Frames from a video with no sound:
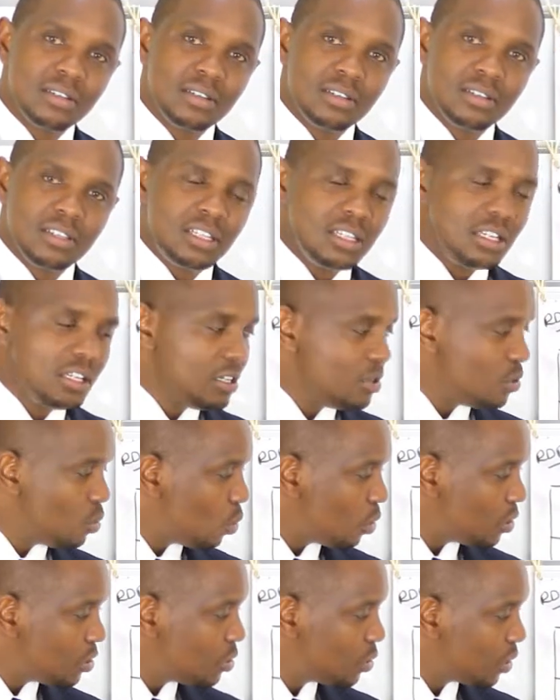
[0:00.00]
See
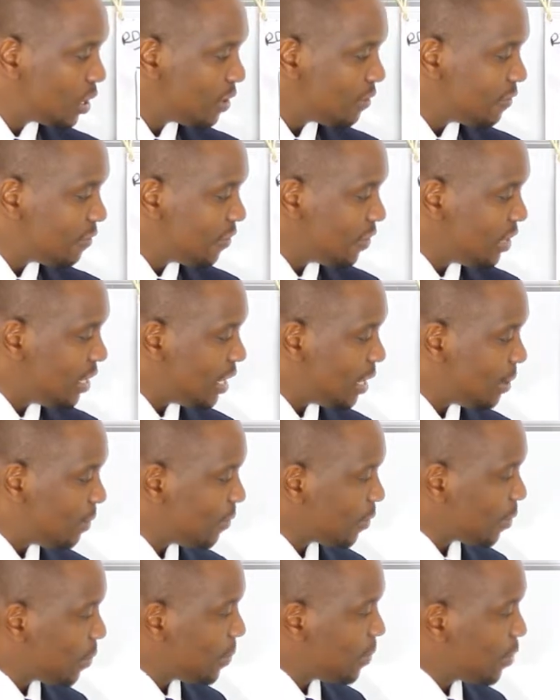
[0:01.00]
what you can free up from